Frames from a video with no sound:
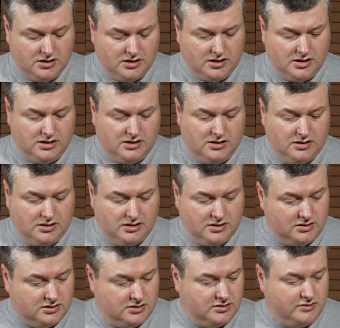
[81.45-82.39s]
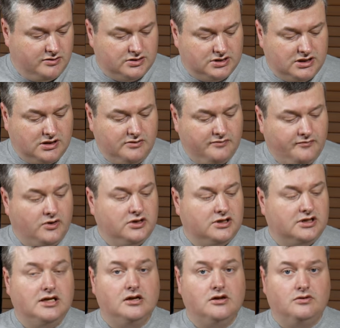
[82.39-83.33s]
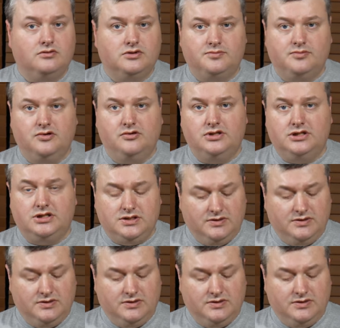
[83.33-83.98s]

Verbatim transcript: and those are 1 kilo spools.